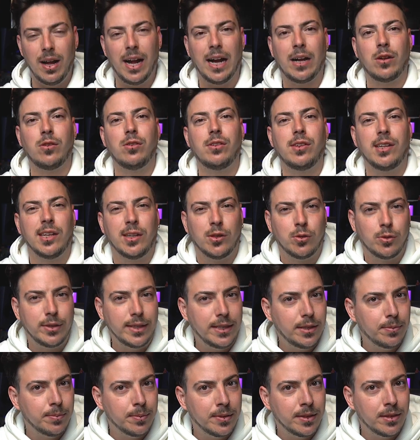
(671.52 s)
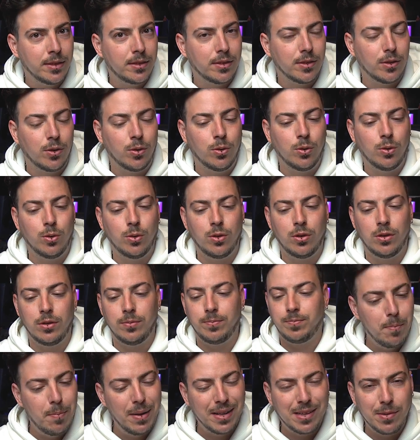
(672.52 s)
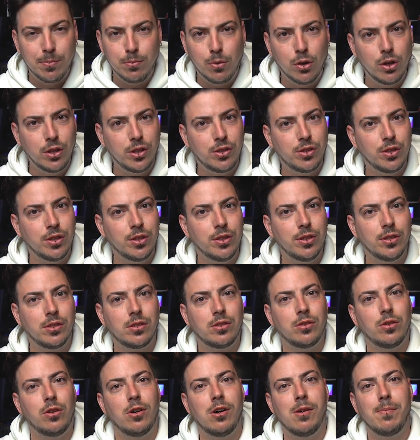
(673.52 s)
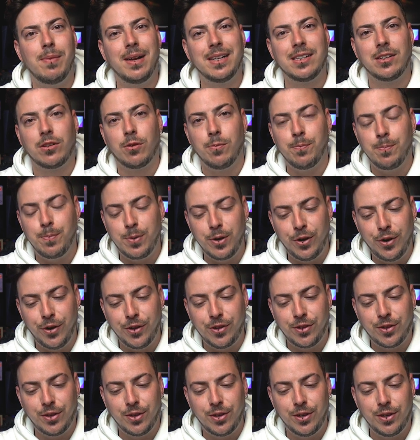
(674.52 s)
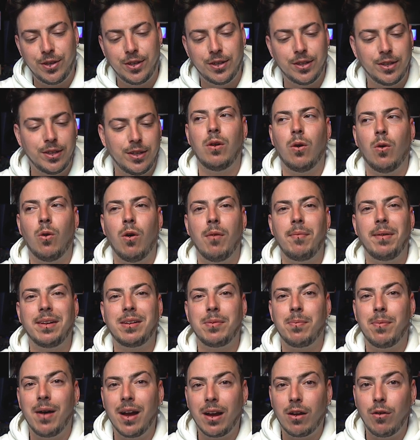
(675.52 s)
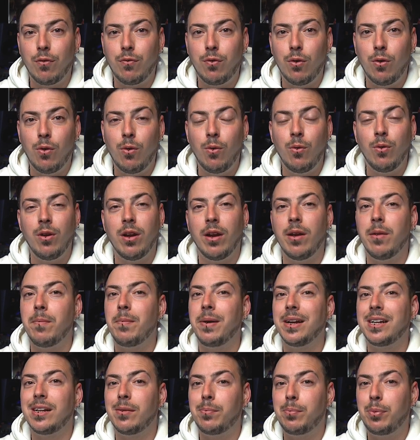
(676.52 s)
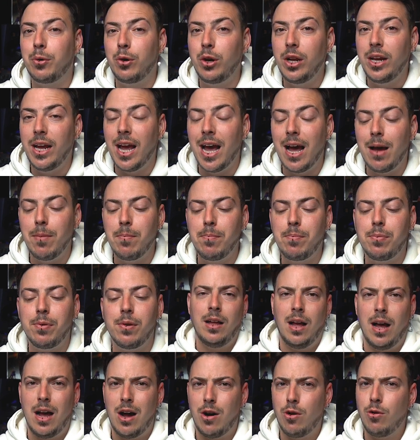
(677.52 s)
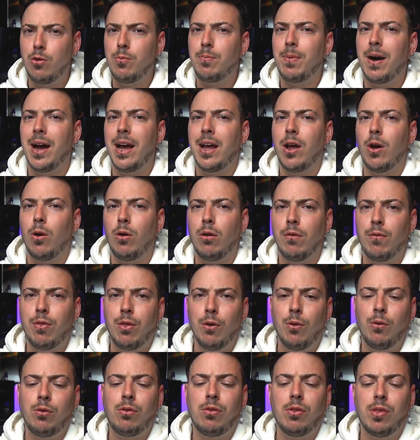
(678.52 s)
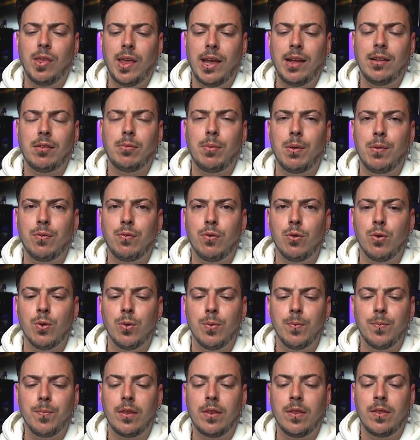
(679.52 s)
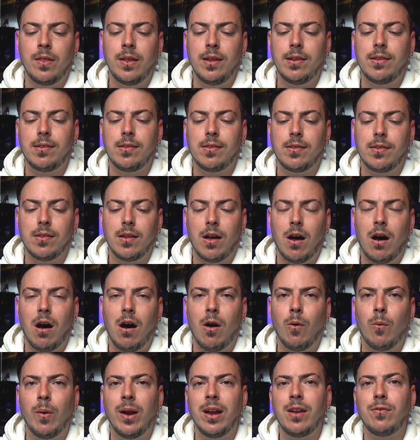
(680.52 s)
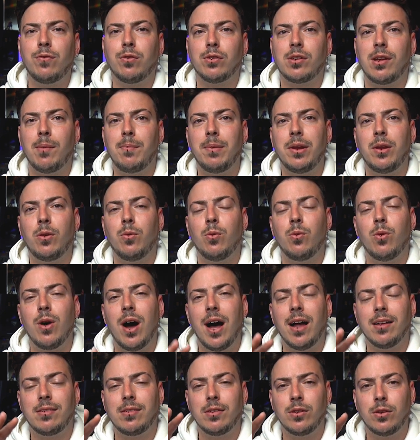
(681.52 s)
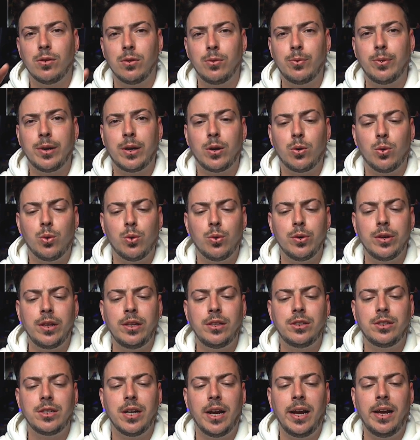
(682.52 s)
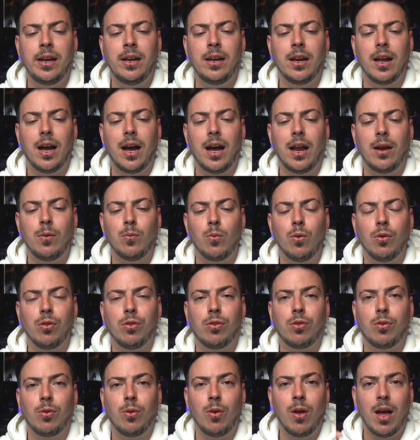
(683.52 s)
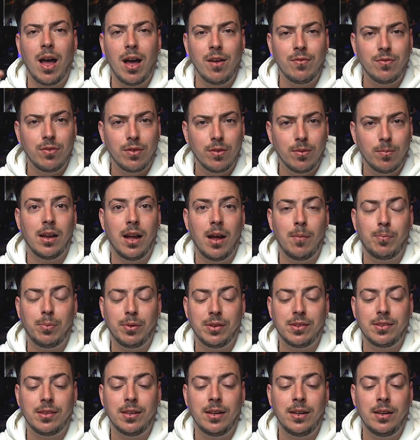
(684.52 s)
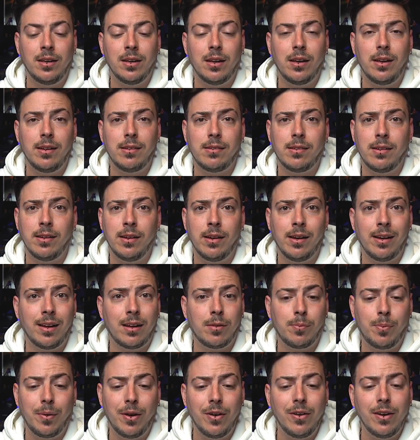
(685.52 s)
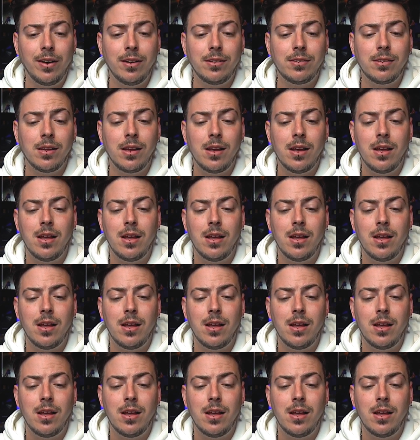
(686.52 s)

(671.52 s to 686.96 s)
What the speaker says: acoustic treatment or better monitors or a better converter or a better microphone and a better preamp, I would buy all of those things before. These are ready for somebody who has a good recording chain and wants to have a pristine listening experience